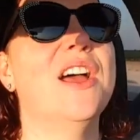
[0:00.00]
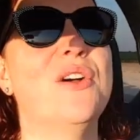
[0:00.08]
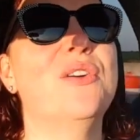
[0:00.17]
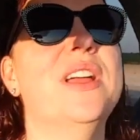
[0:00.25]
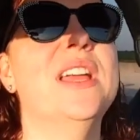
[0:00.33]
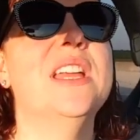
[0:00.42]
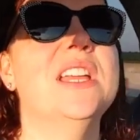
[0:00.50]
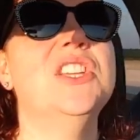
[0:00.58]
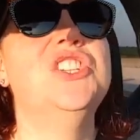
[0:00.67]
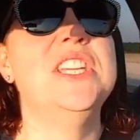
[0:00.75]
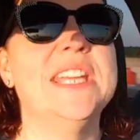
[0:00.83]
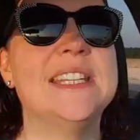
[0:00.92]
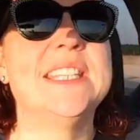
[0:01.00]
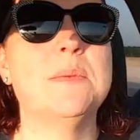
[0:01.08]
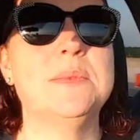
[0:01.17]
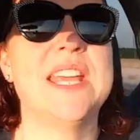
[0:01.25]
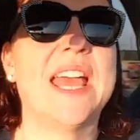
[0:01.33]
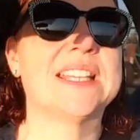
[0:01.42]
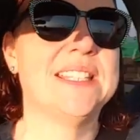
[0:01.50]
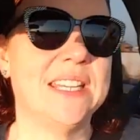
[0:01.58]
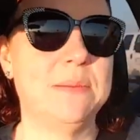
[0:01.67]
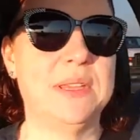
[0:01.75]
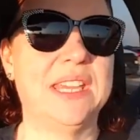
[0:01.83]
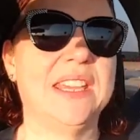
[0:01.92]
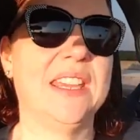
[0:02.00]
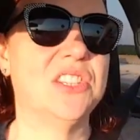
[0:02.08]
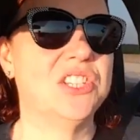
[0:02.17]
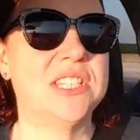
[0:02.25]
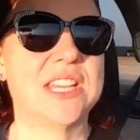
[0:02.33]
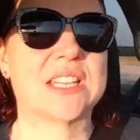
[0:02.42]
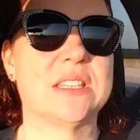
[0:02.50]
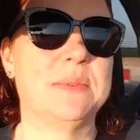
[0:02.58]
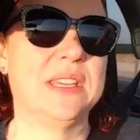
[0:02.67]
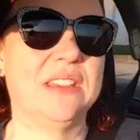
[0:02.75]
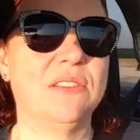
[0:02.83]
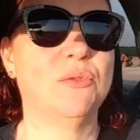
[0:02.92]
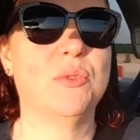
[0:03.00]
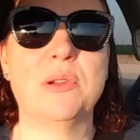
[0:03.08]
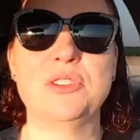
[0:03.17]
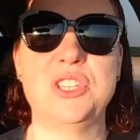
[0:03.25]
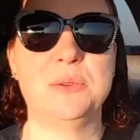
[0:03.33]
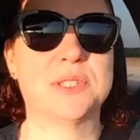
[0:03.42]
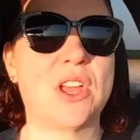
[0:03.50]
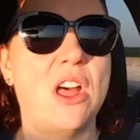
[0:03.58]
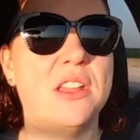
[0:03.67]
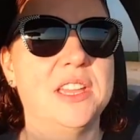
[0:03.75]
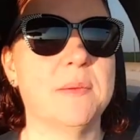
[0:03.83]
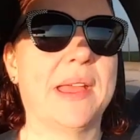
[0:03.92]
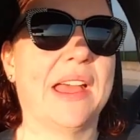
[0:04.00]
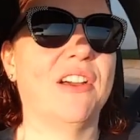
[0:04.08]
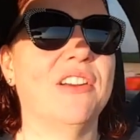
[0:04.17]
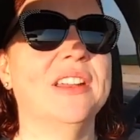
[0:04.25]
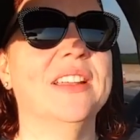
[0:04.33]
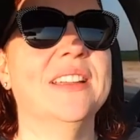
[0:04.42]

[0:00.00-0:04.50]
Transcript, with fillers: so she ends up texting me and she texts me what she was calling about.